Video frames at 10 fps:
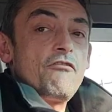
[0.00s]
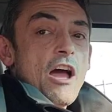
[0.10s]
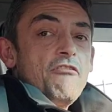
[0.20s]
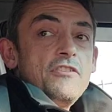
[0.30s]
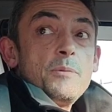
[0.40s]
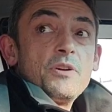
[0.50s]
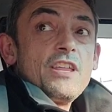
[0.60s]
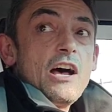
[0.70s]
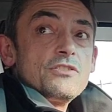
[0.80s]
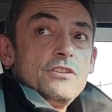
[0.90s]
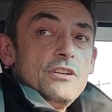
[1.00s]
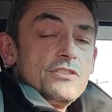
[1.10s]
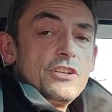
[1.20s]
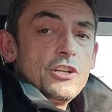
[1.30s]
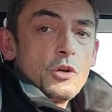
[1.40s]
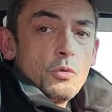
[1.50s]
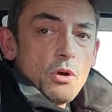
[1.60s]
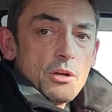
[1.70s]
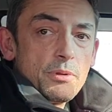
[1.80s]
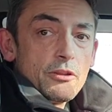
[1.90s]
550 per thousand is an
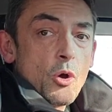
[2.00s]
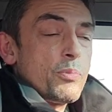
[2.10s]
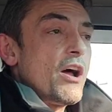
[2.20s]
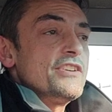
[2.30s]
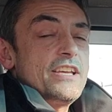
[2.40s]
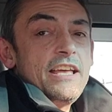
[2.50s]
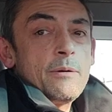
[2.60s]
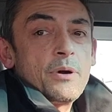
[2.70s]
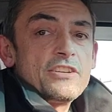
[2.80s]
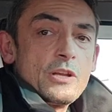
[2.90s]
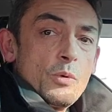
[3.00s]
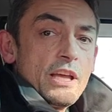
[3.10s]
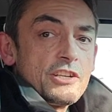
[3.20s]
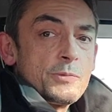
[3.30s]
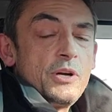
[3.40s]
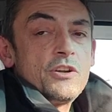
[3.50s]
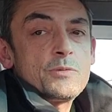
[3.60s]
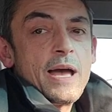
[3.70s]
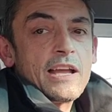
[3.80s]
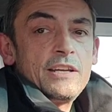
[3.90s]
incredibly low price, and a price that we had
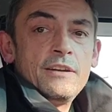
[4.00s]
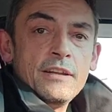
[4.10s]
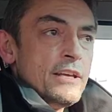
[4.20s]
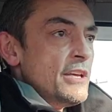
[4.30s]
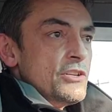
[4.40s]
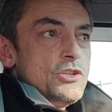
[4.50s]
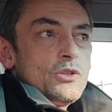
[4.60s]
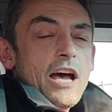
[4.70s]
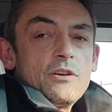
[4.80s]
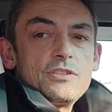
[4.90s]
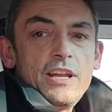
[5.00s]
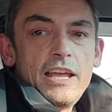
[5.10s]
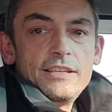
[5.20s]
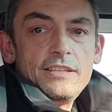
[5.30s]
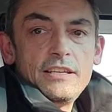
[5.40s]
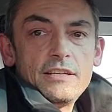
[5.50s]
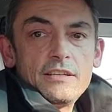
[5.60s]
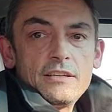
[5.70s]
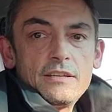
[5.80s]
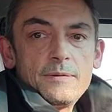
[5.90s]
experienced back in 2018,